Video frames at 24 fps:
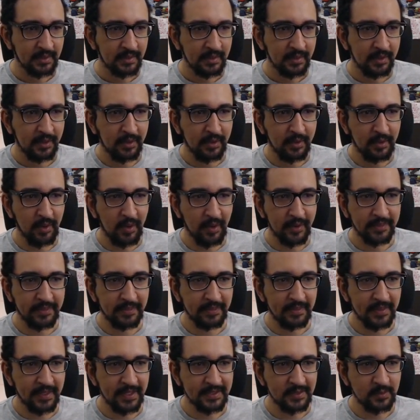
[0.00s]

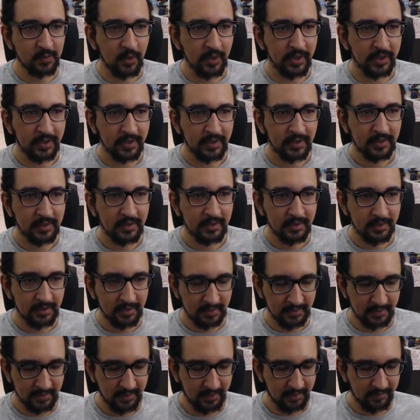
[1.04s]
not this one.
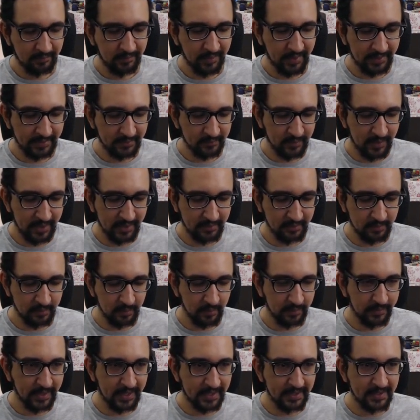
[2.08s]
If I try to
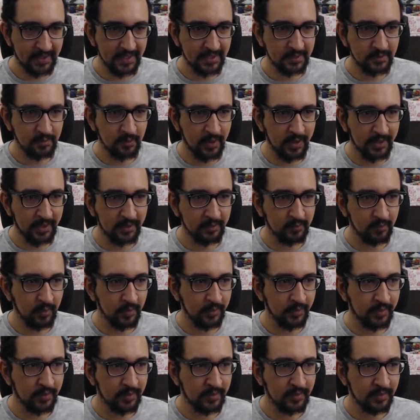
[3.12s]
rotate this one, it
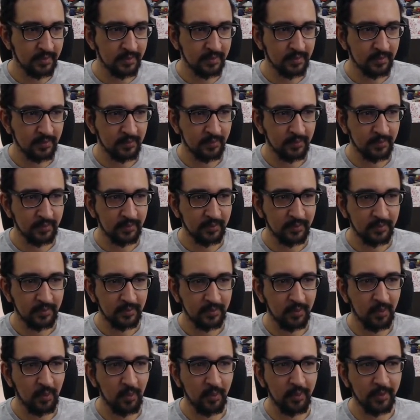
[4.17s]
would
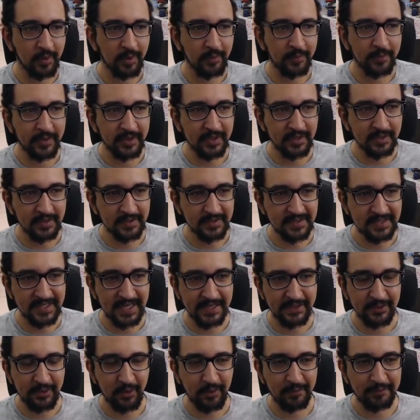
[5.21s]
go around the
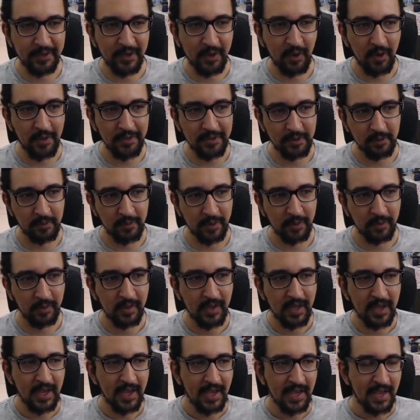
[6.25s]
center of the other wheel.
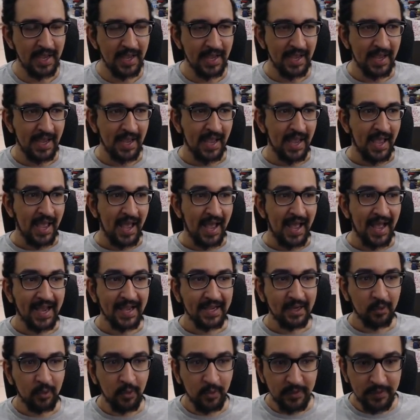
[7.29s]
I
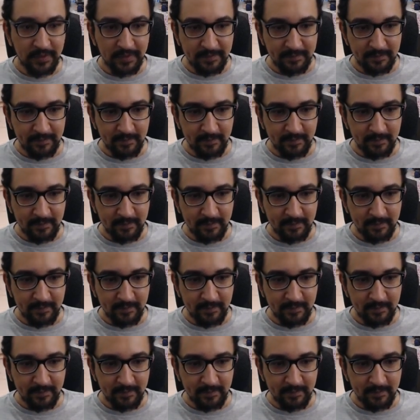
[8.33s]
could